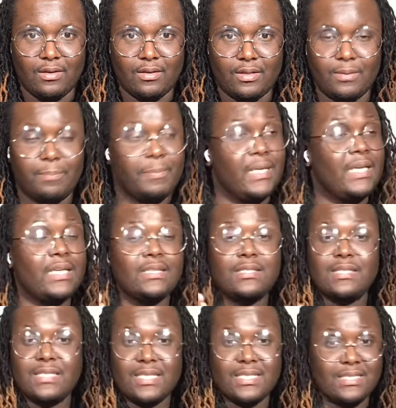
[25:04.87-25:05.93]
Be
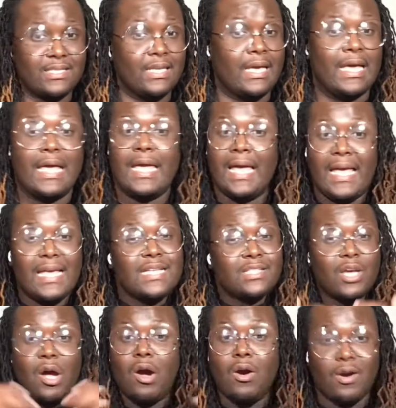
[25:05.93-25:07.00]
consistent. It's
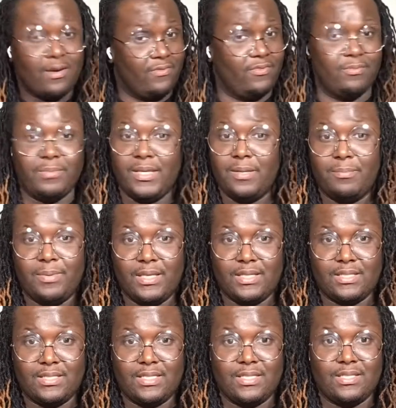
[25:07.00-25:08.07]
hard for me to be
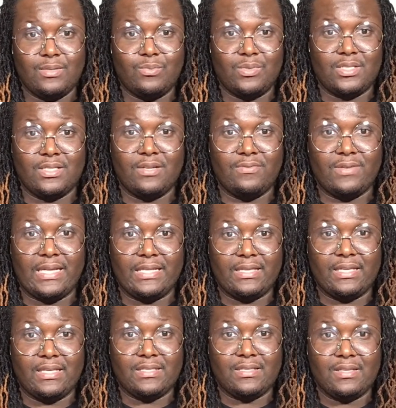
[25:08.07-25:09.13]
consistent with stuff like
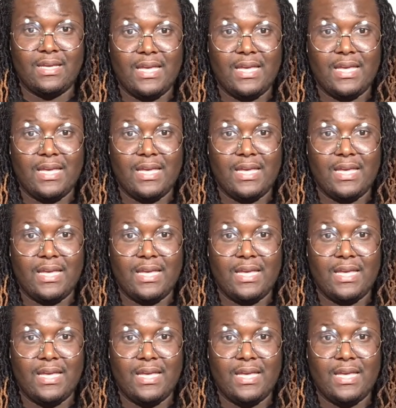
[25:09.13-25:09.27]
this.